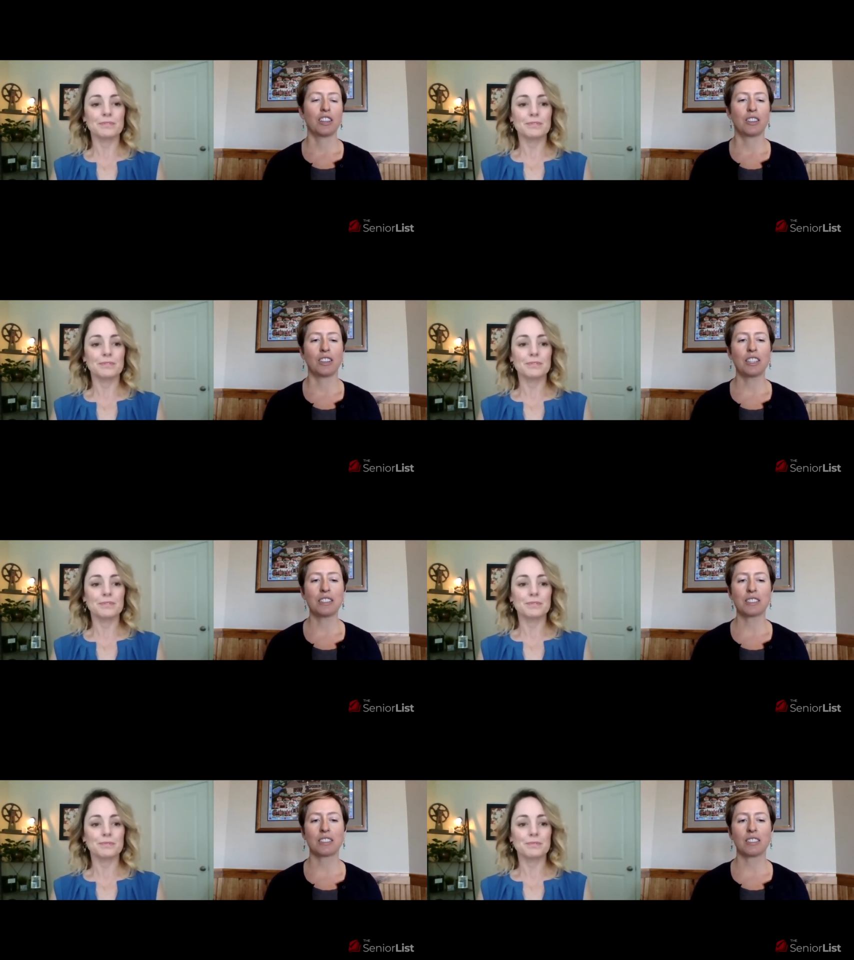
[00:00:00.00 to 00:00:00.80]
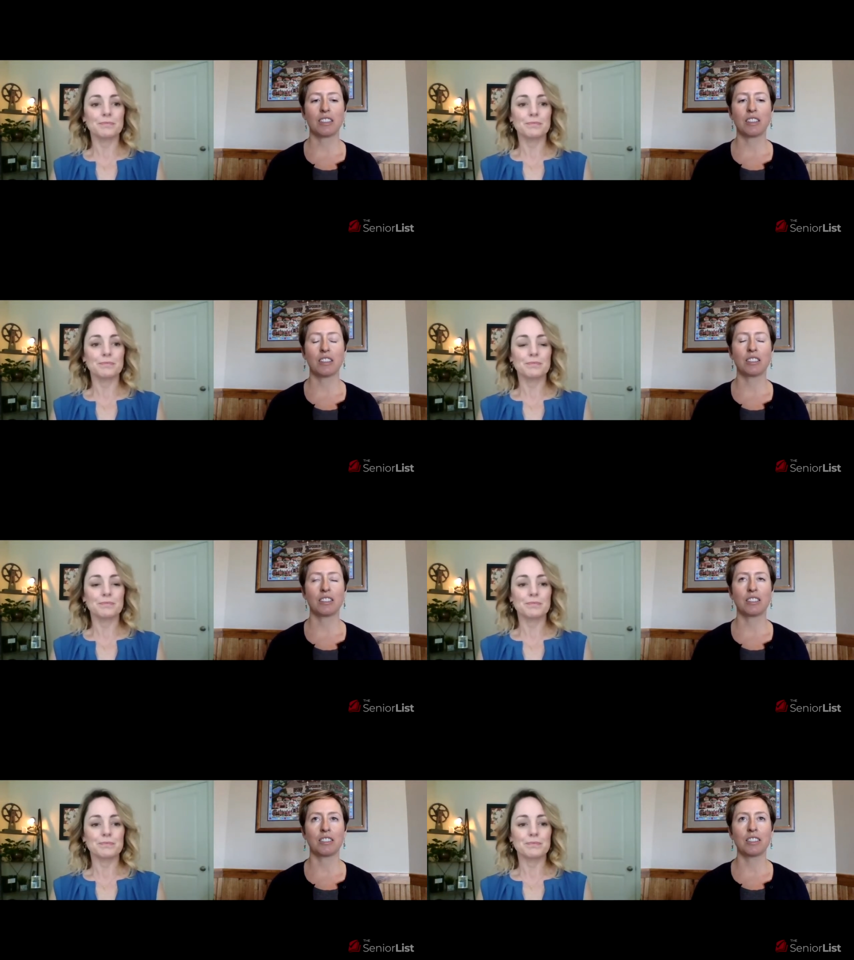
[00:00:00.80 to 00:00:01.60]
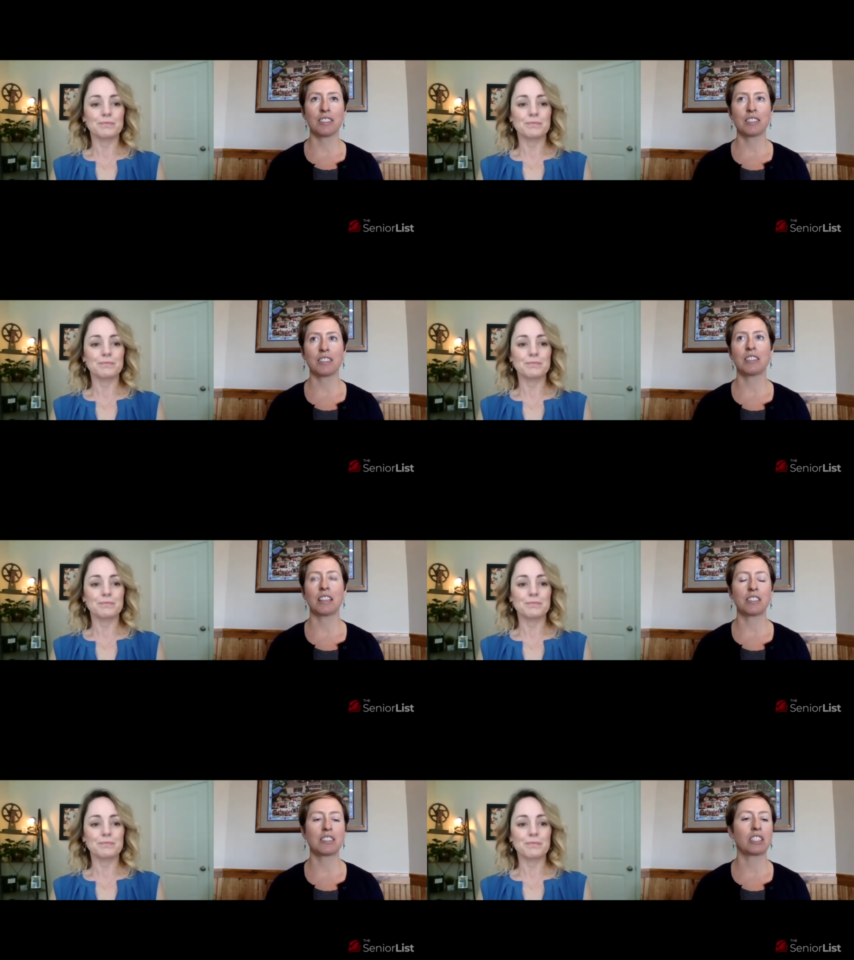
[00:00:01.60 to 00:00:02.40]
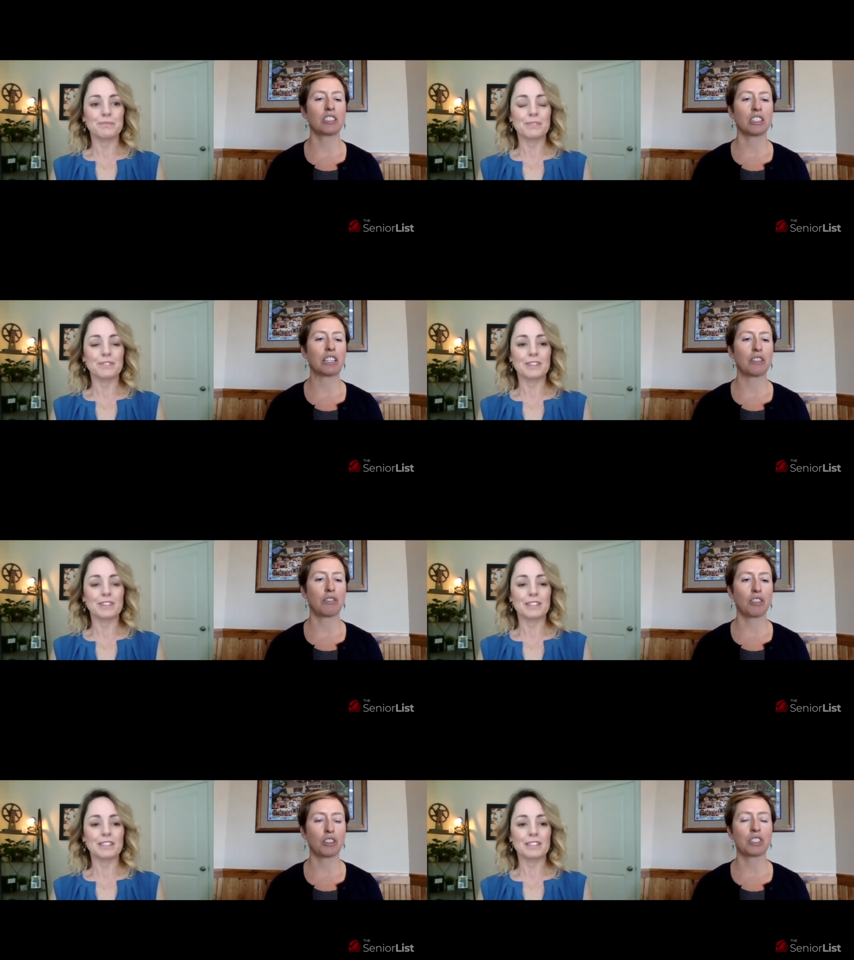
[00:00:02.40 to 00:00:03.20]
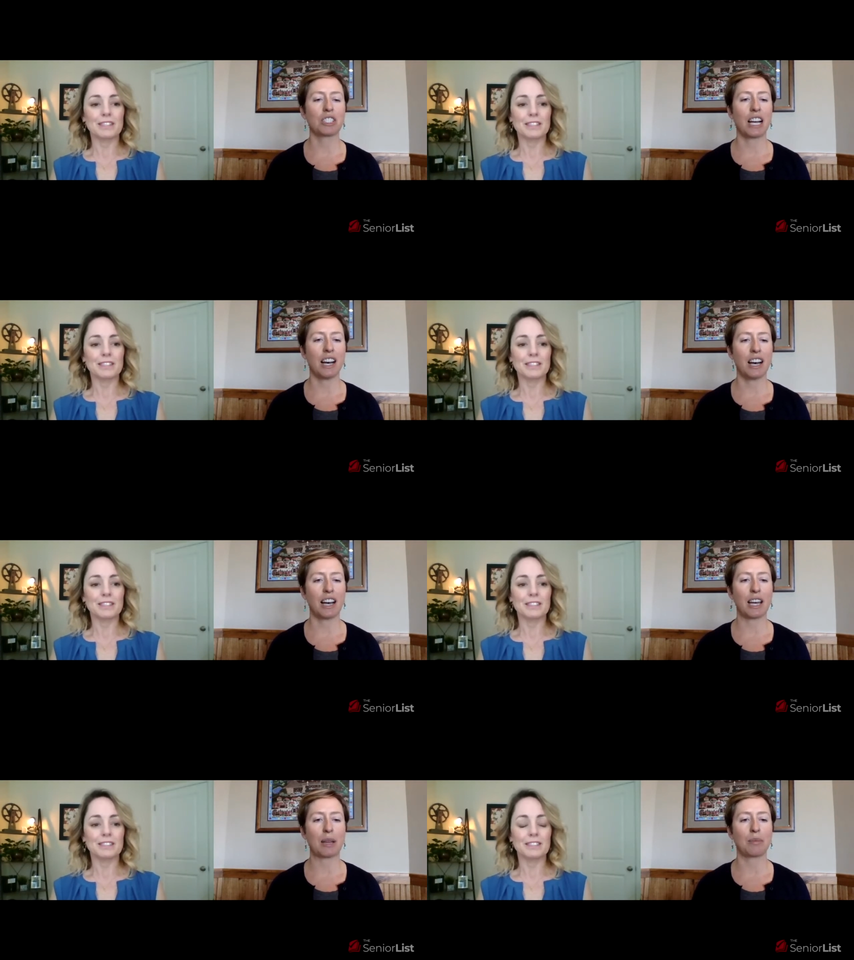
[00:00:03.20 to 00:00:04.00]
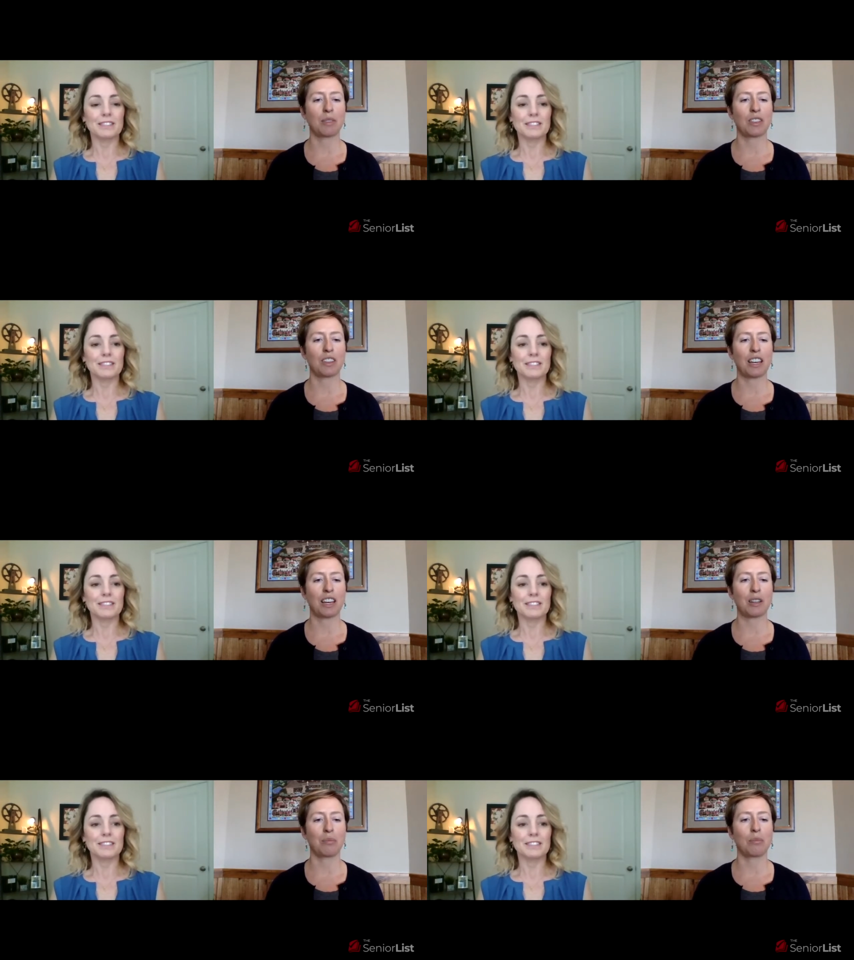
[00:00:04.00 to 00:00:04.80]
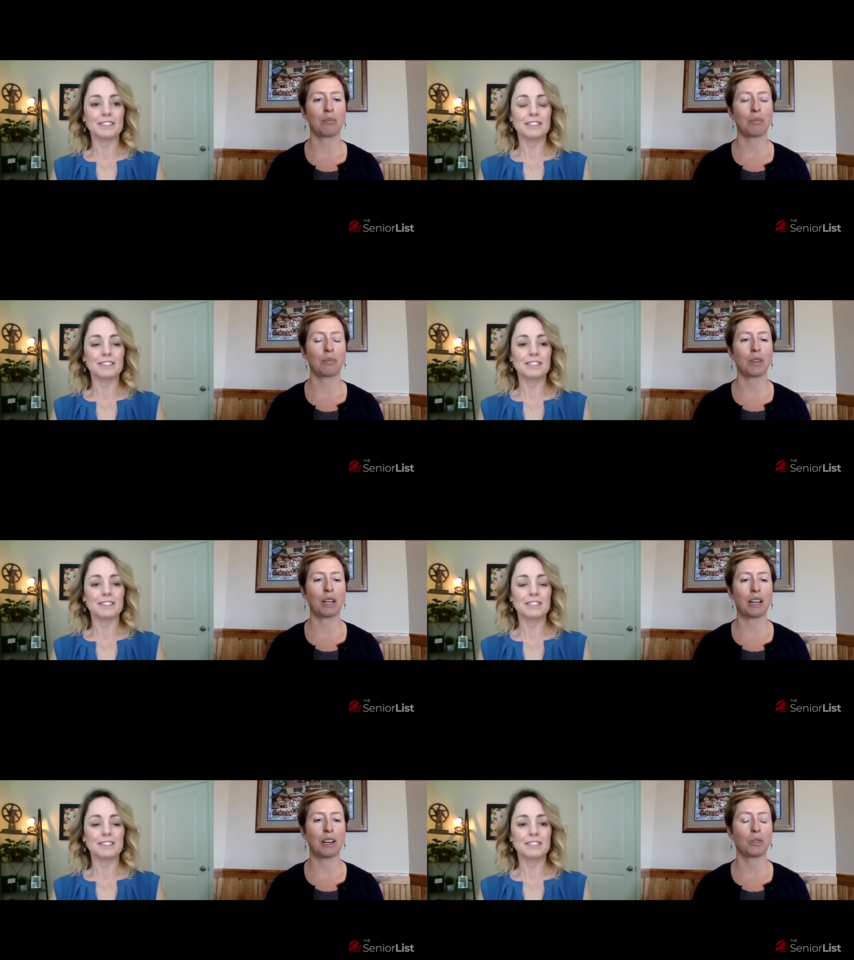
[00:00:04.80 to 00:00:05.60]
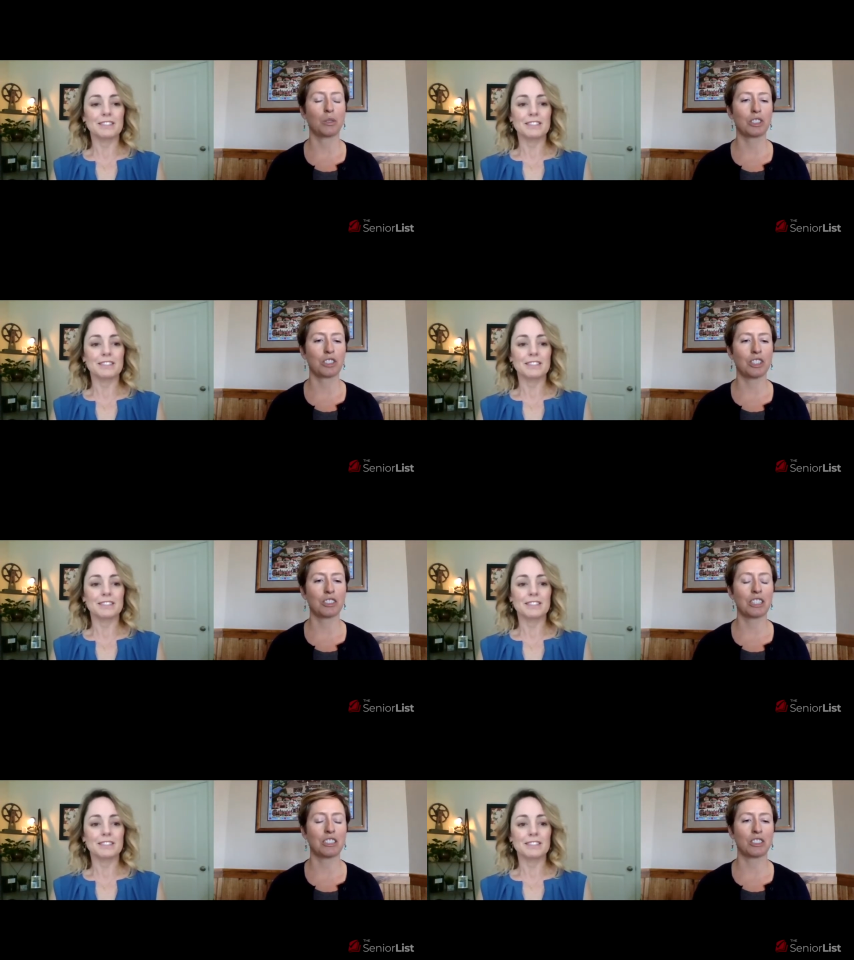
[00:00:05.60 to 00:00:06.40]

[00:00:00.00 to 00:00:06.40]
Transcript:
Speaker 1: this this isn't necessarily the first time that uh, older adults in,